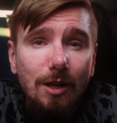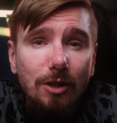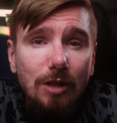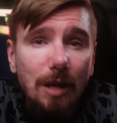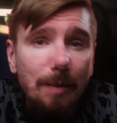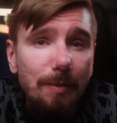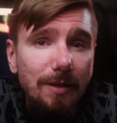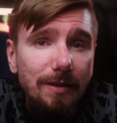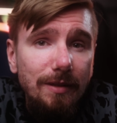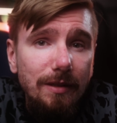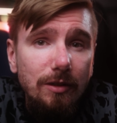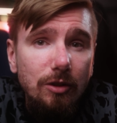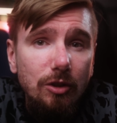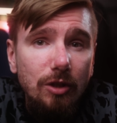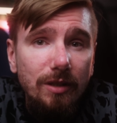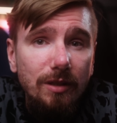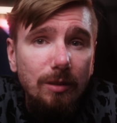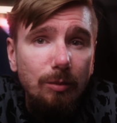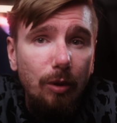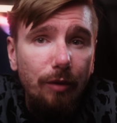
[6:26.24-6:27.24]
Sharpness isn't
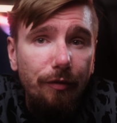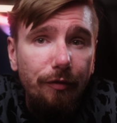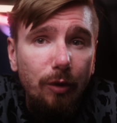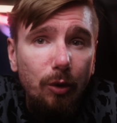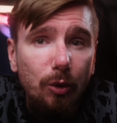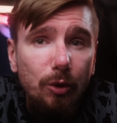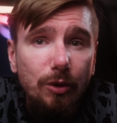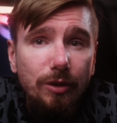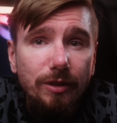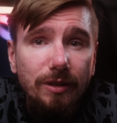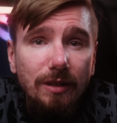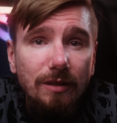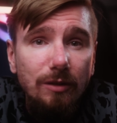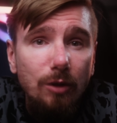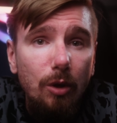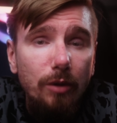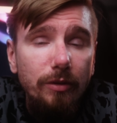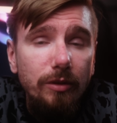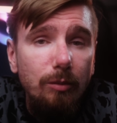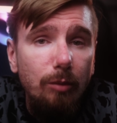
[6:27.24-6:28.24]
just about focus, it's
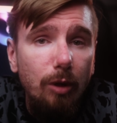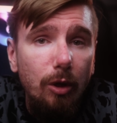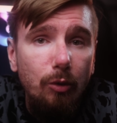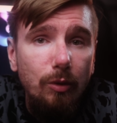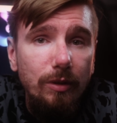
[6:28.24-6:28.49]
also about